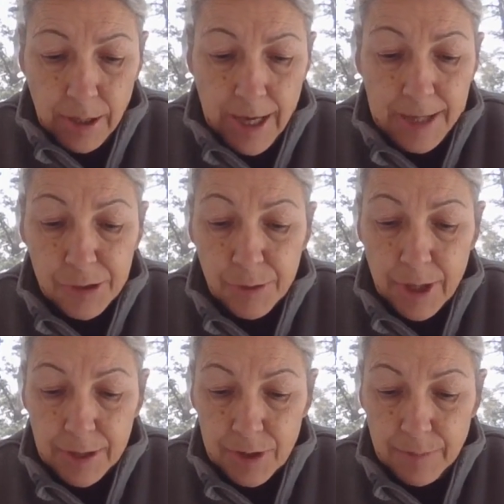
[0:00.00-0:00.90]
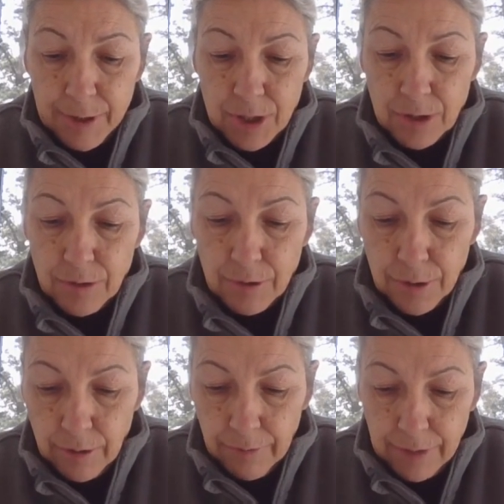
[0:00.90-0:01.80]
Cats with constipation due to
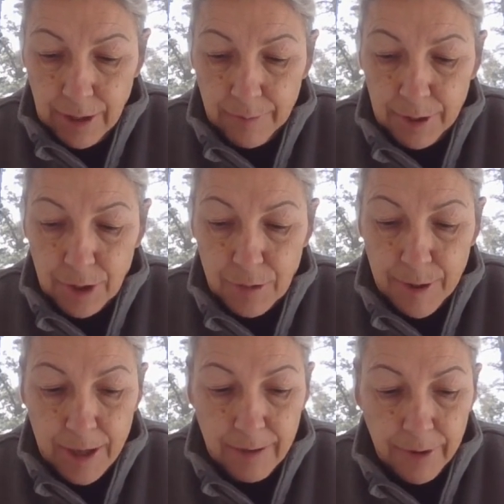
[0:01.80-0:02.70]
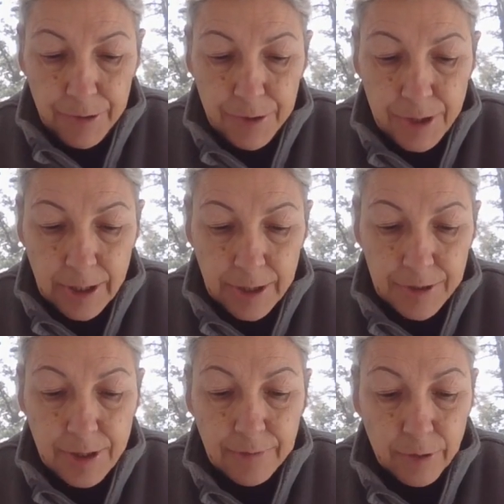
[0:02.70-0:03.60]
nerve damage may have other
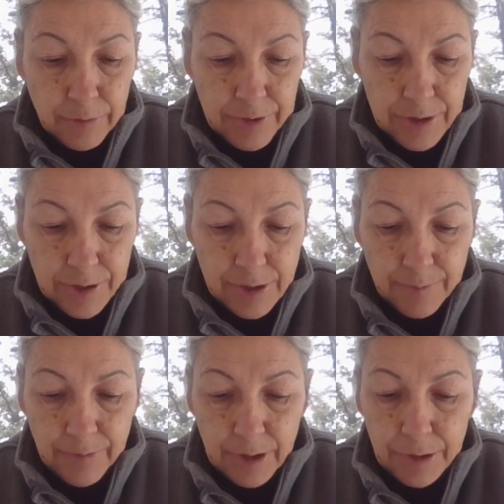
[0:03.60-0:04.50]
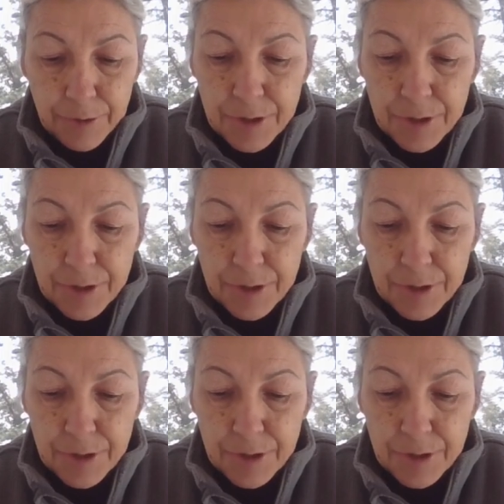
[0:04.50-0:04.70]
signs of nervous system failure,